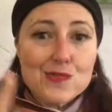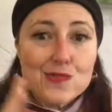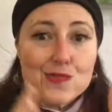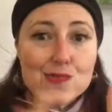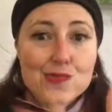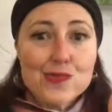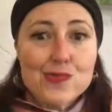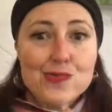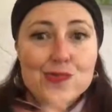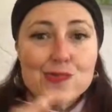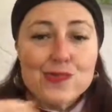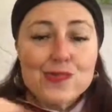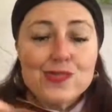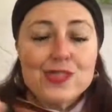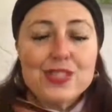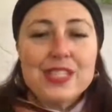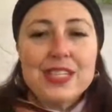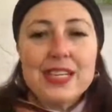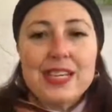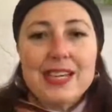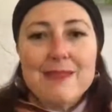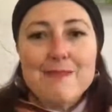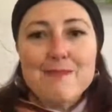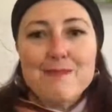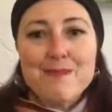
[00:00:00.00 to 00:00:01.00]

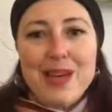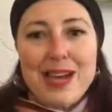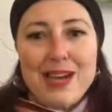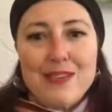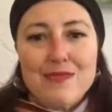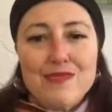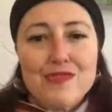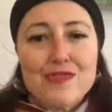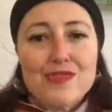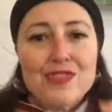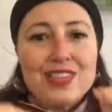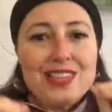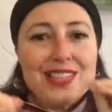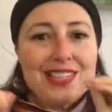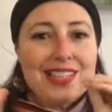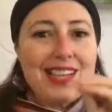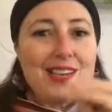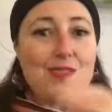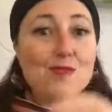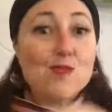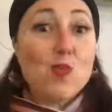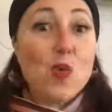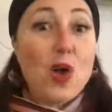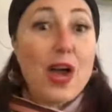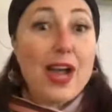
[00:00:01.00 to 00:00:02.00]
rules and boundaries
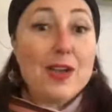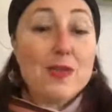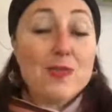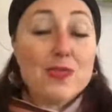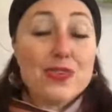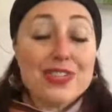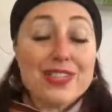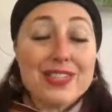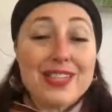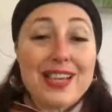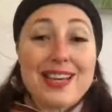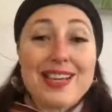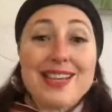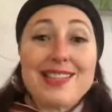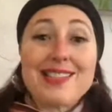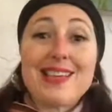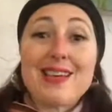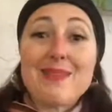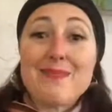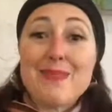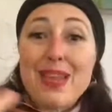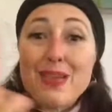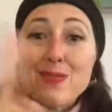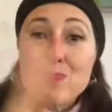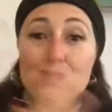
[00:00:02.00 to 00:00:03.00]
and why we're setting
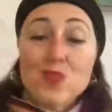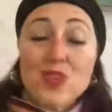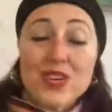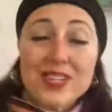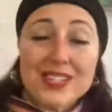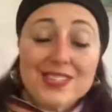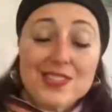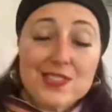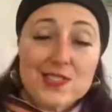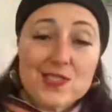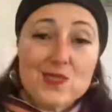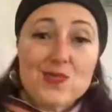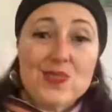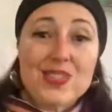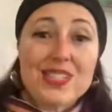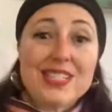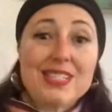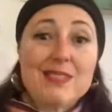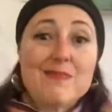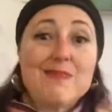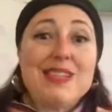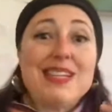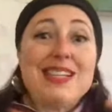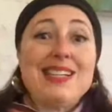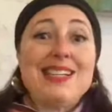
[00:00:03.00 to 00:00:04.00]
them and what it's going
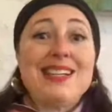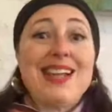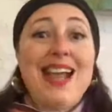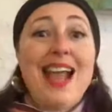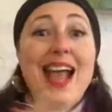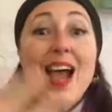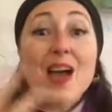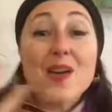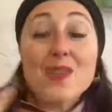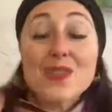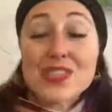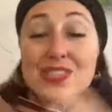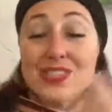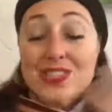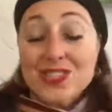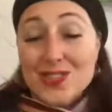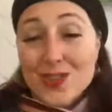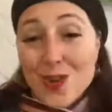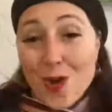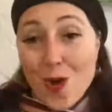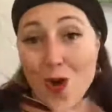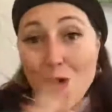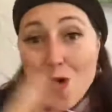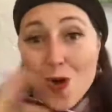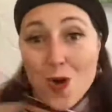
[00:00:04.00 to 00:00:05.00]
to mean and how this
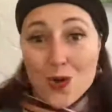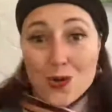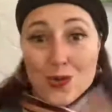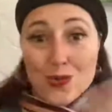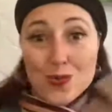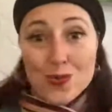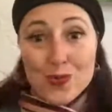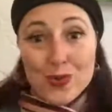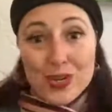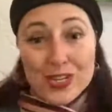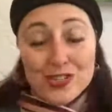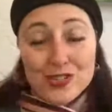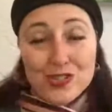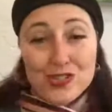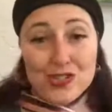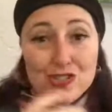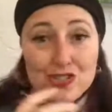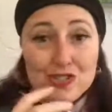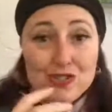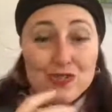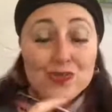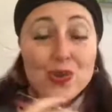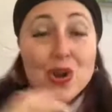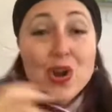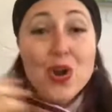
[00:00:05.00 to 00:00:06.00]
is all going
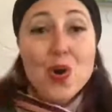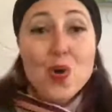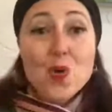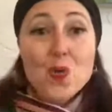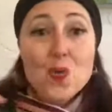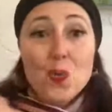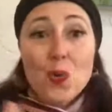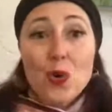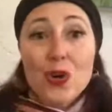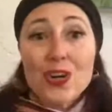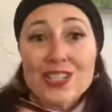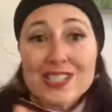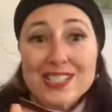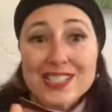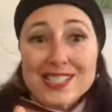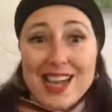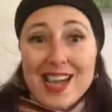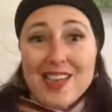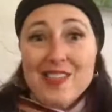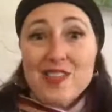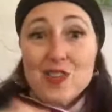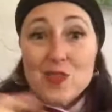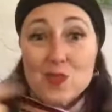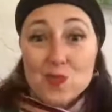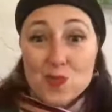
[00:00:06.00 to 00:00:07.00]
to work
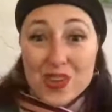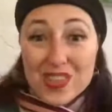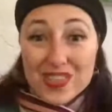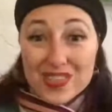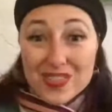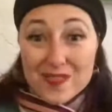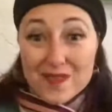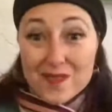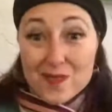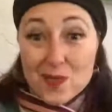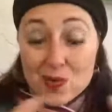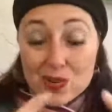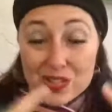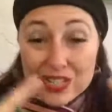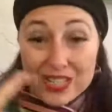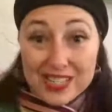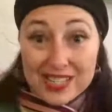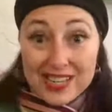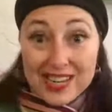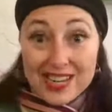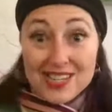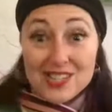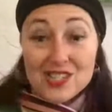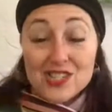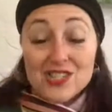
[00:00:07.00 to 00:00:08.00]
together with the four
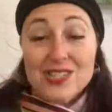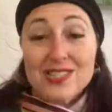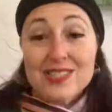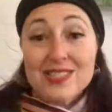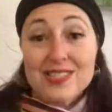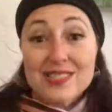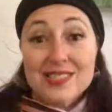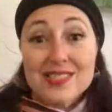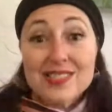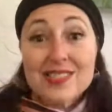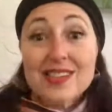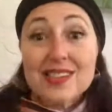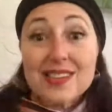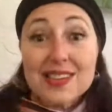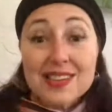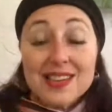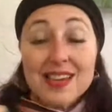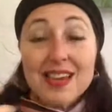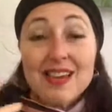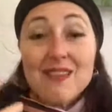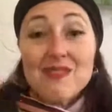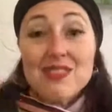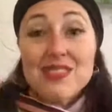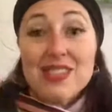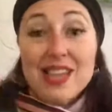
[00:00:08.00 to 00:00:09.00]
stages
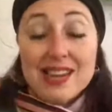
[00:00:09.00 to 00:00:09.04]
of